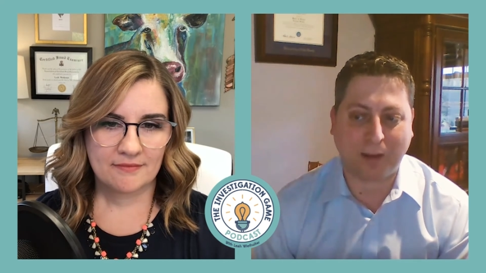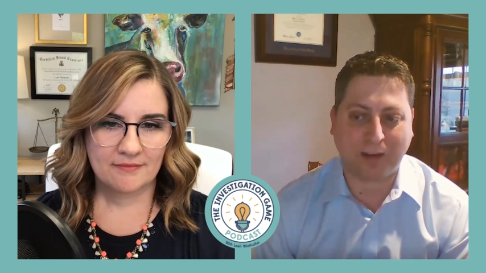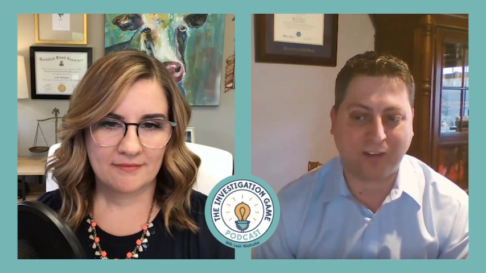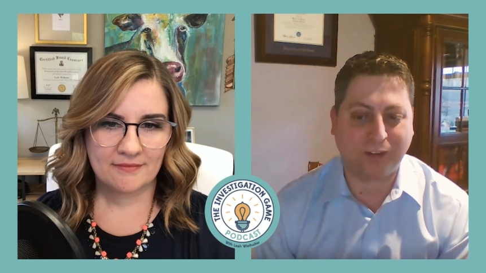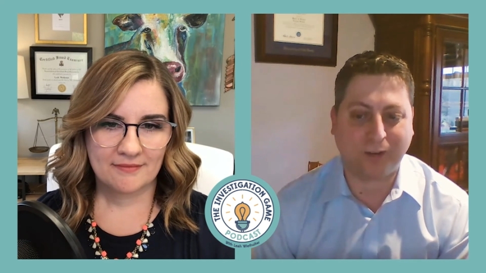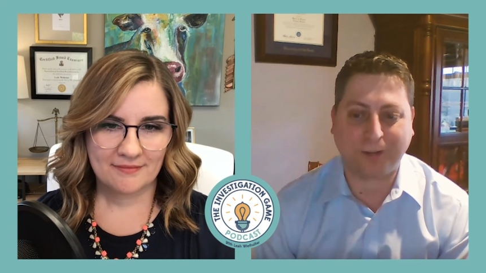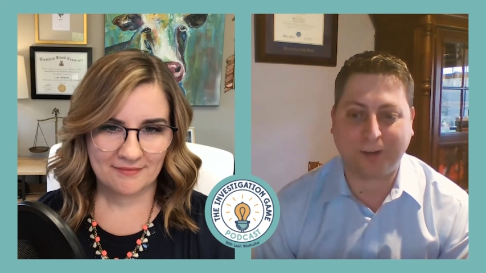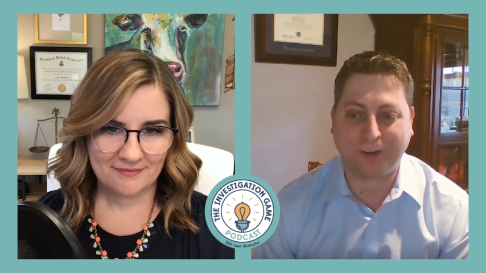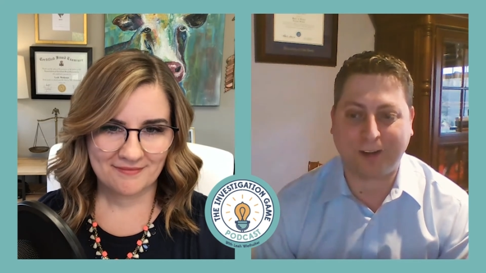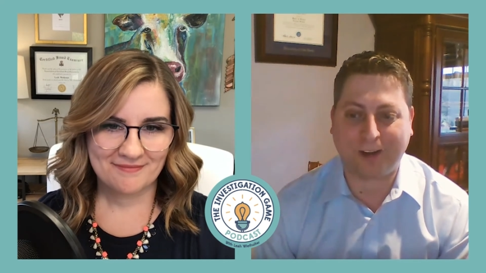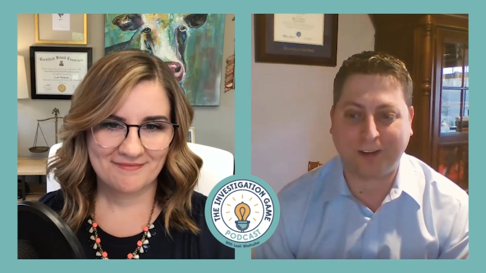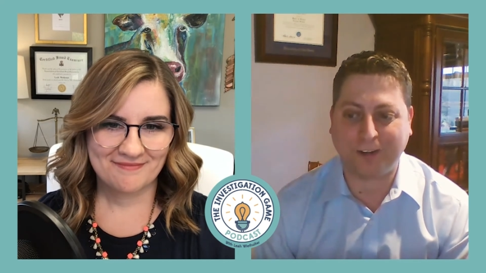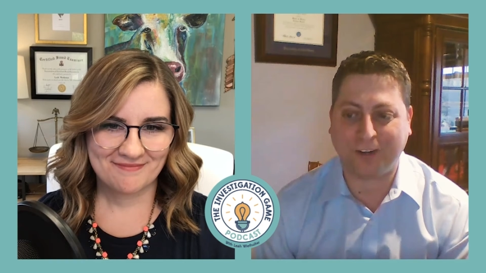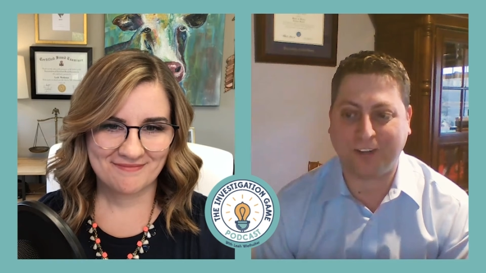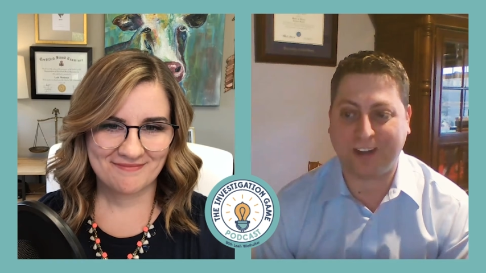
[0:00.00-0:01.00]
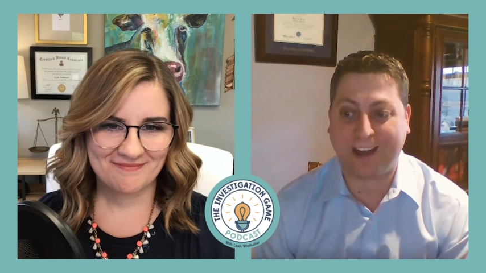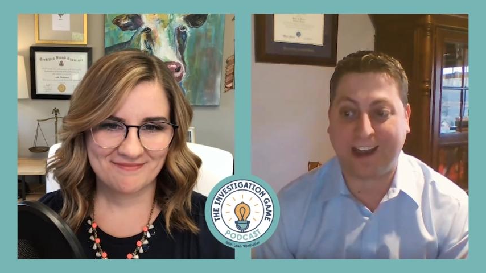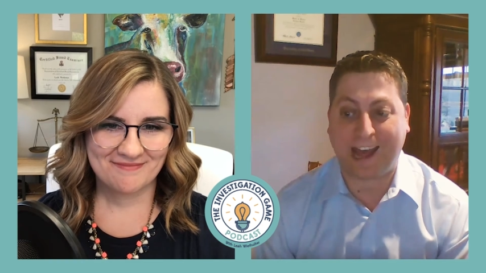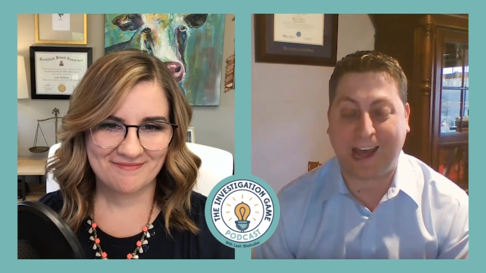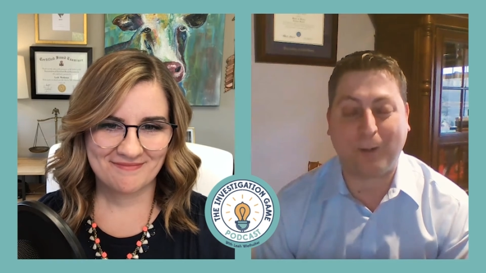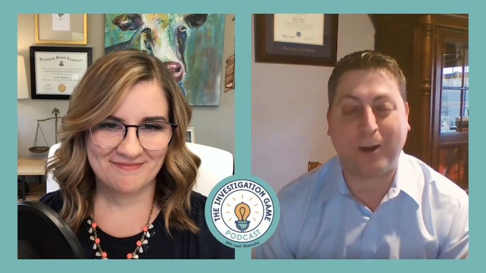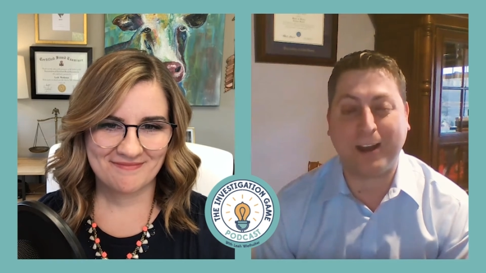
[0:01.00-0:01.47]
Speaker 1: I still don't understand
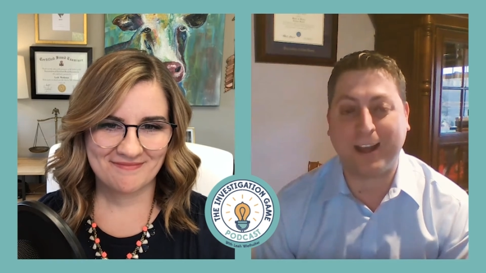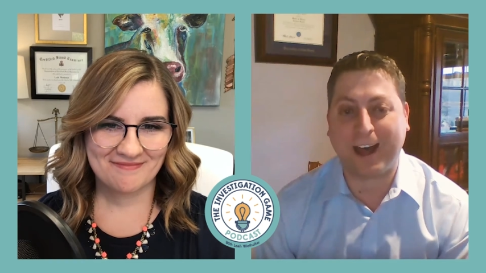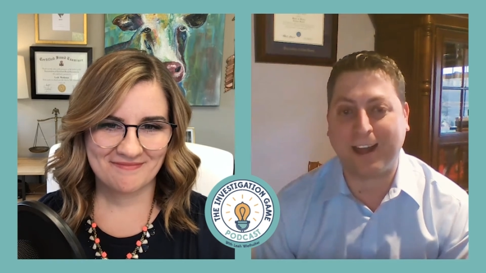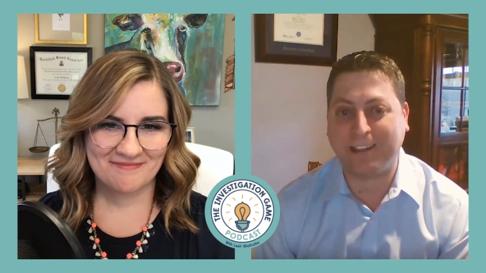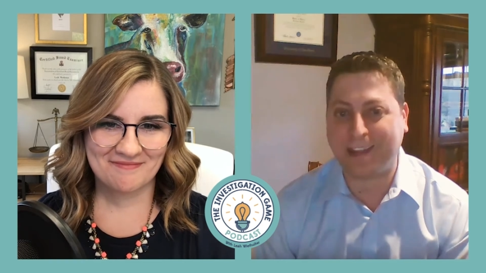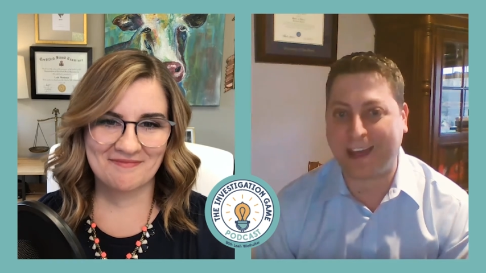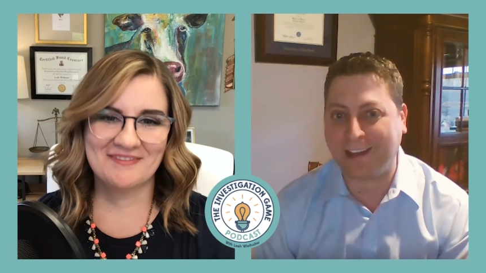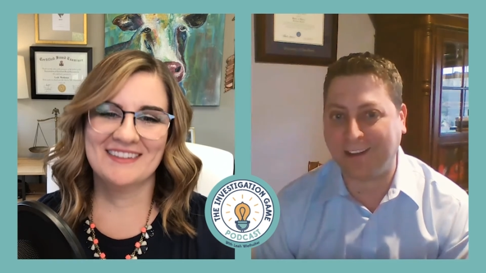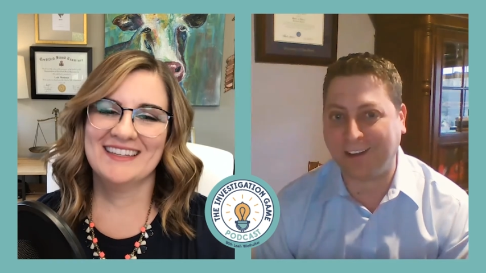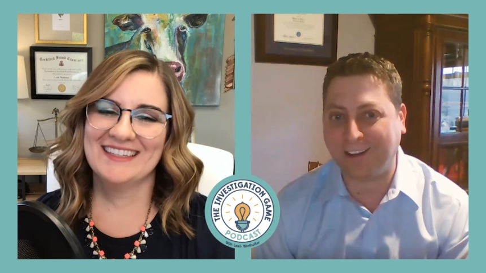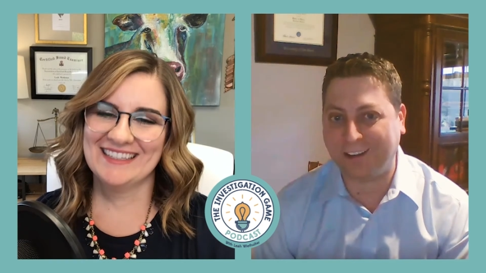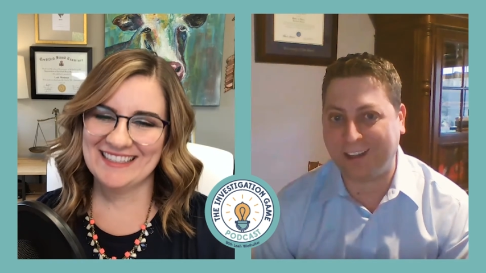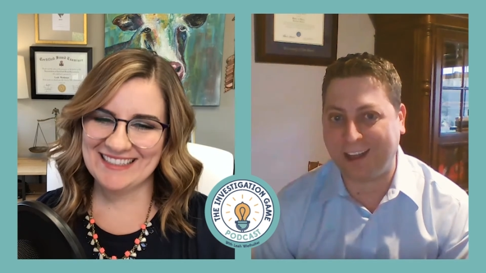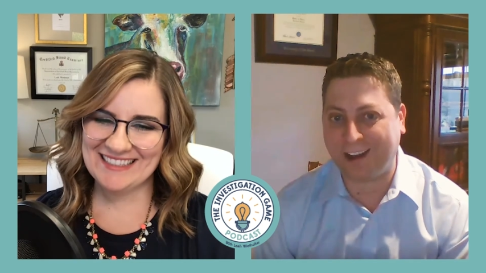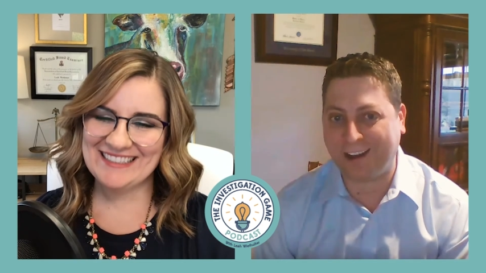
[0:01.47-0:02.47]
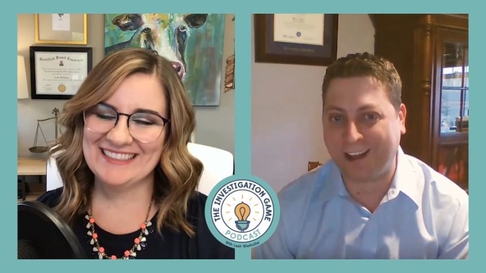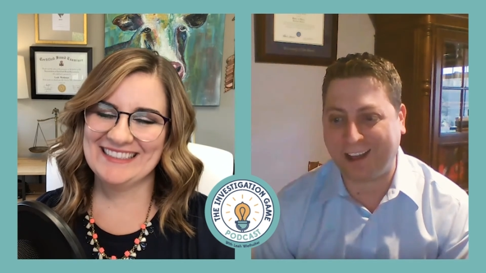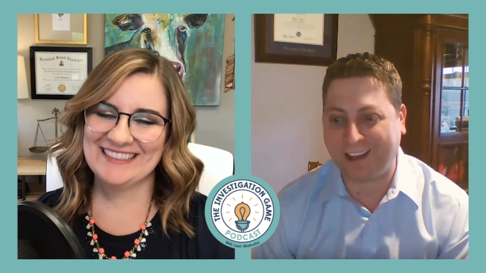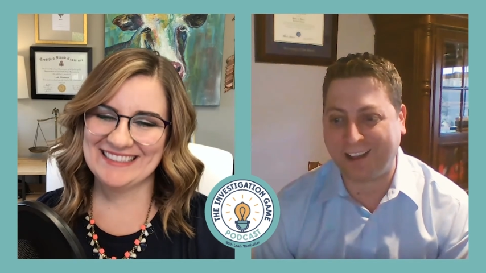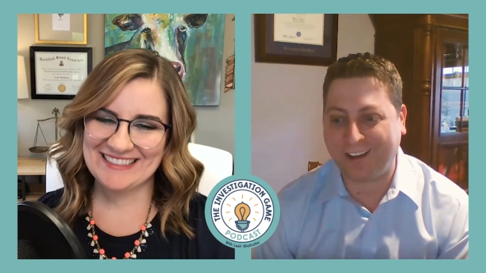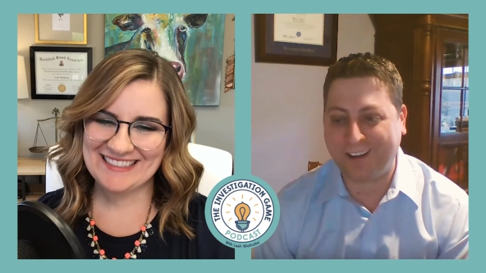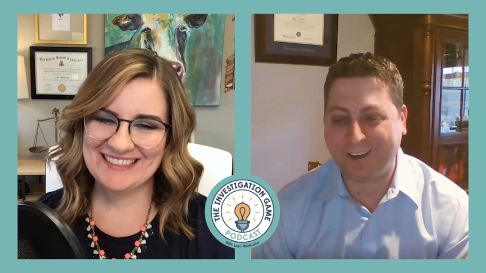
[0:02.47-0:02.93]
how I got that that
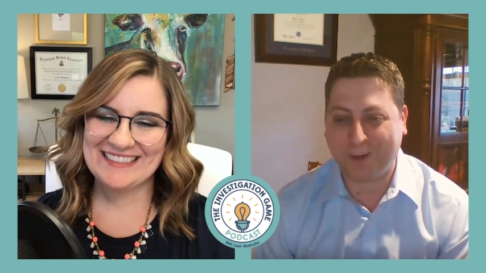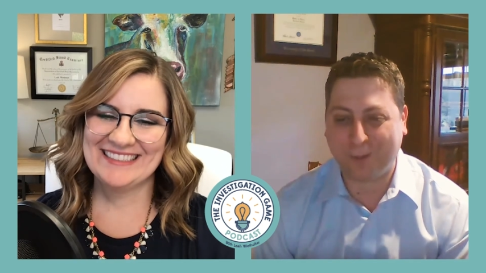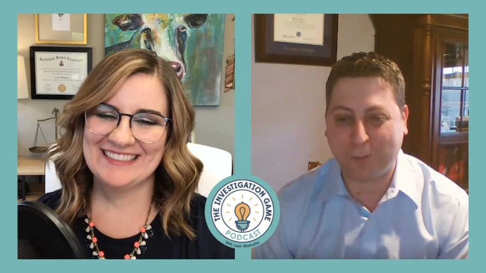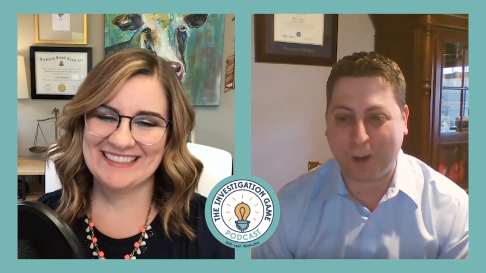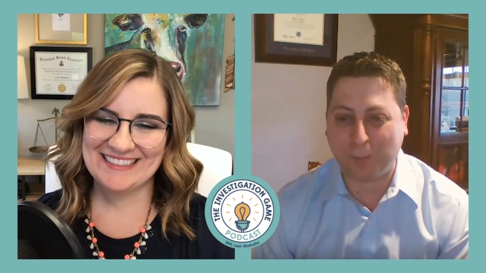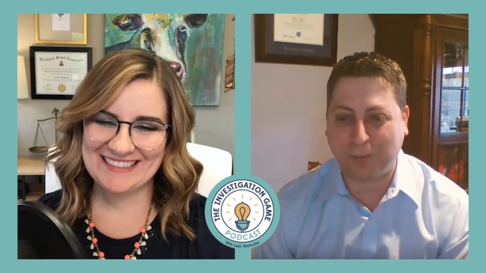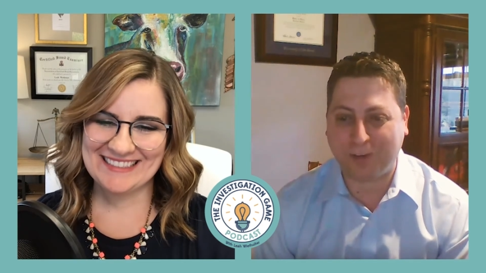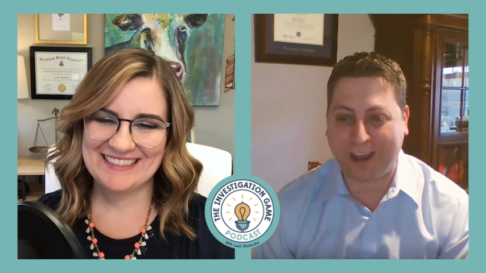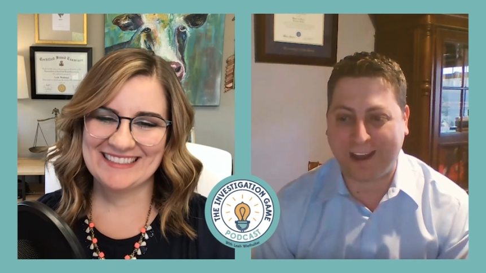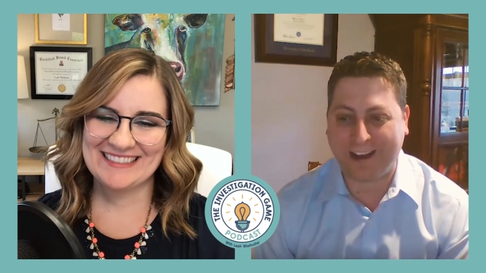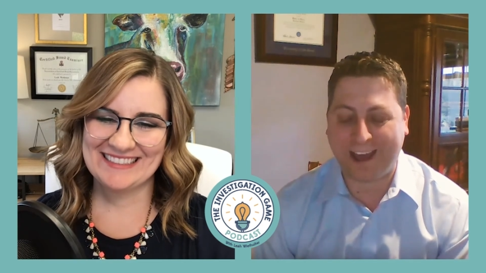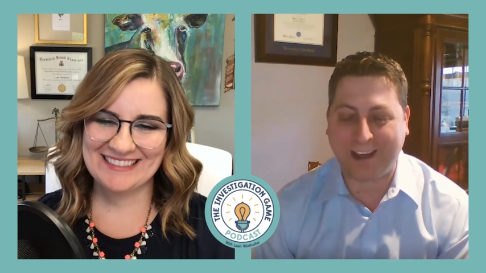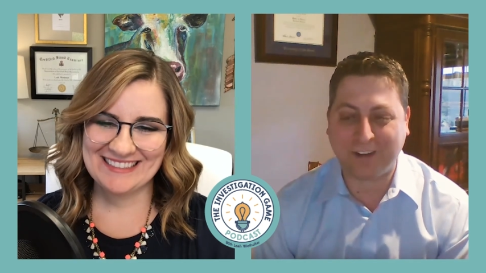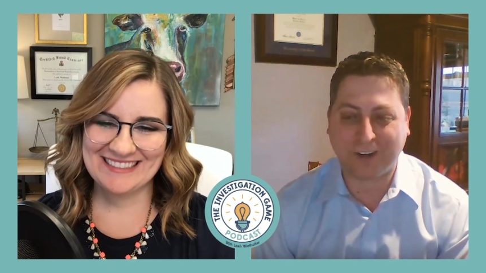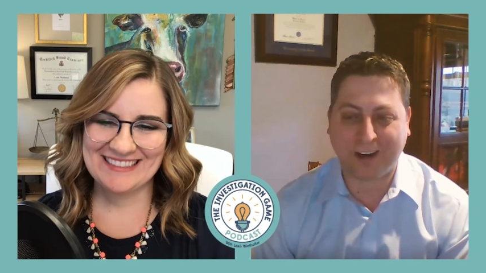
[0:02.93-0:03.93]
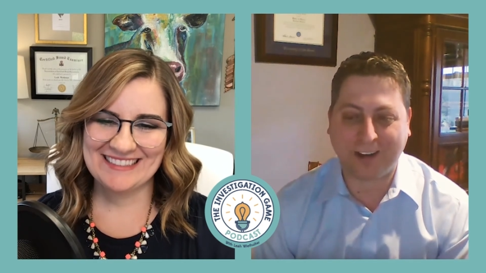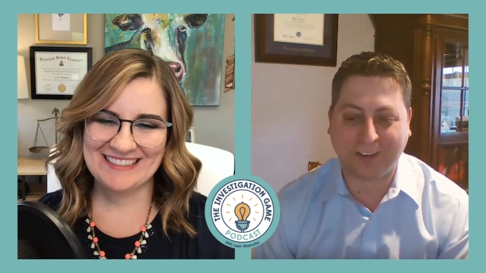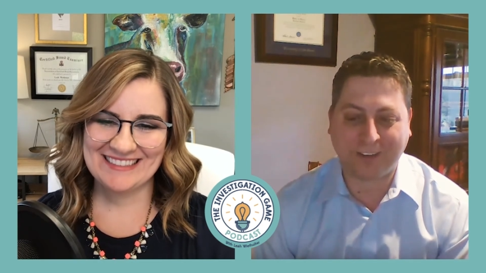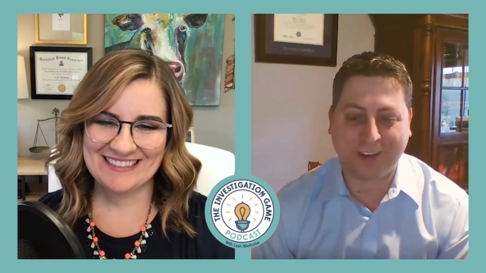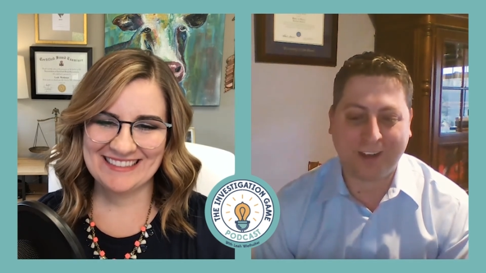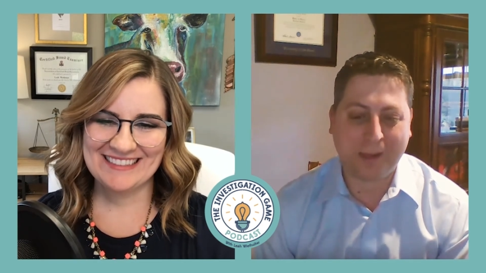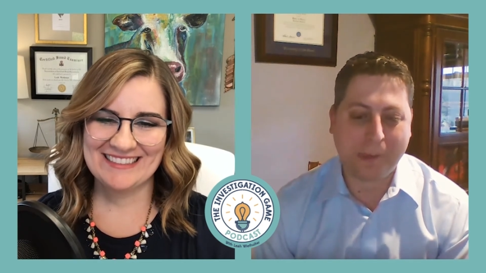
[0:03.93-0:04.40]
uh, website
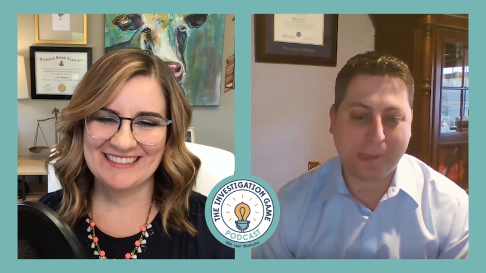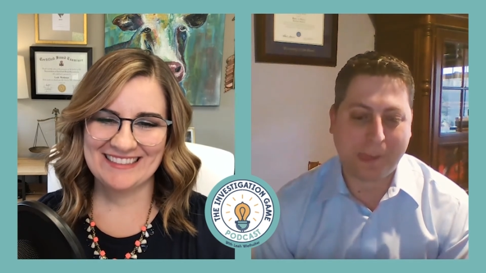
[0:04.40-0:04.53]
address.